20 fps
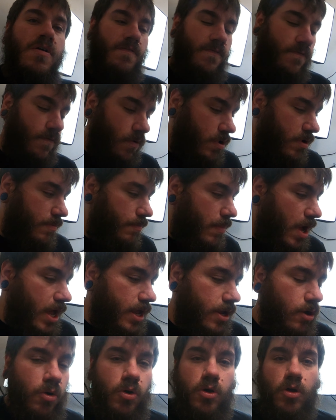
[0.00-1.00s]
for
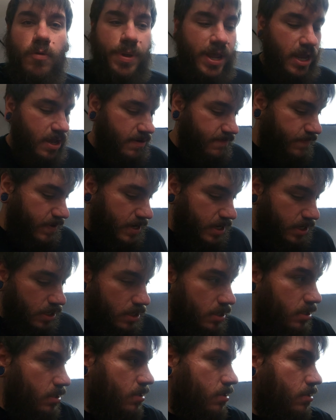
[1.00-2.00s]
my oil pan
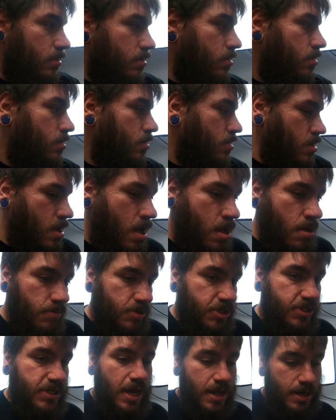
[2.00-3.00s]
fitting.
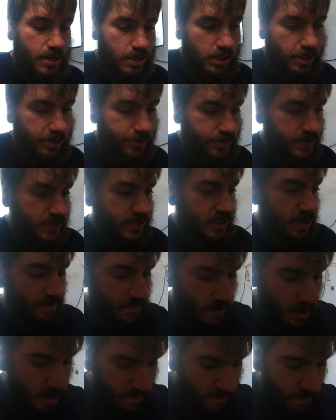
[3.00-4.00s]
Just kind of clearing
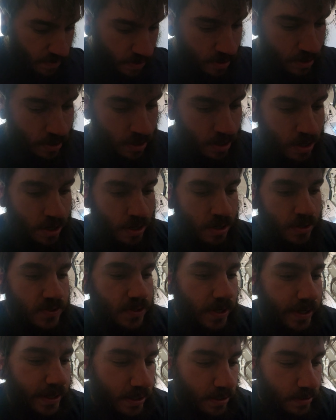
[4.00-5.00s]
stuff off
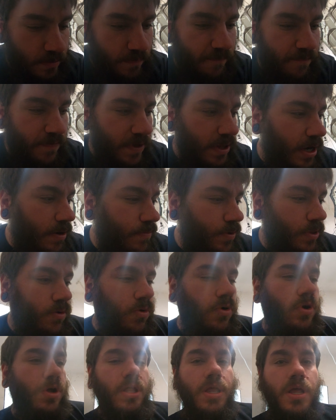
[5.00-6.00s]
so I can fill it up
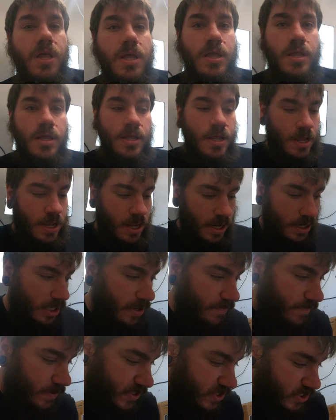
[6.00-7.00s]
with oil and
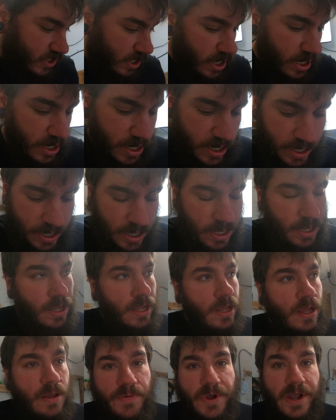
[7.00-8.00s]
give it a start.
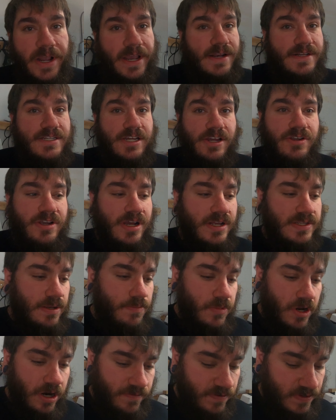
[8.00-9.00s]
I gotta tell you guys,
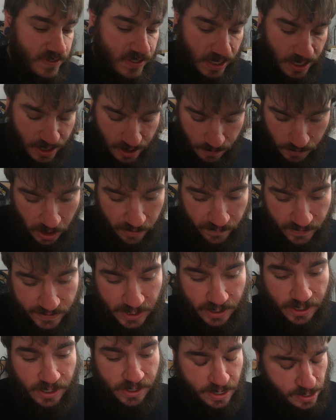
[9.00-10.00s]
I'm nervous. I'm nervous
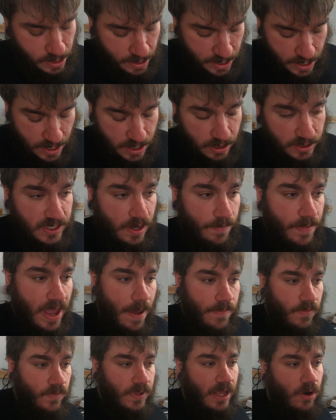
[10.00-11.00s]
that something
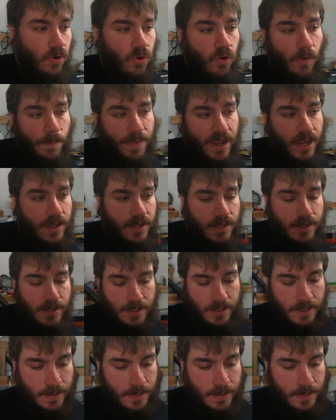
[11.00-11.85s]
happened with that oil pan,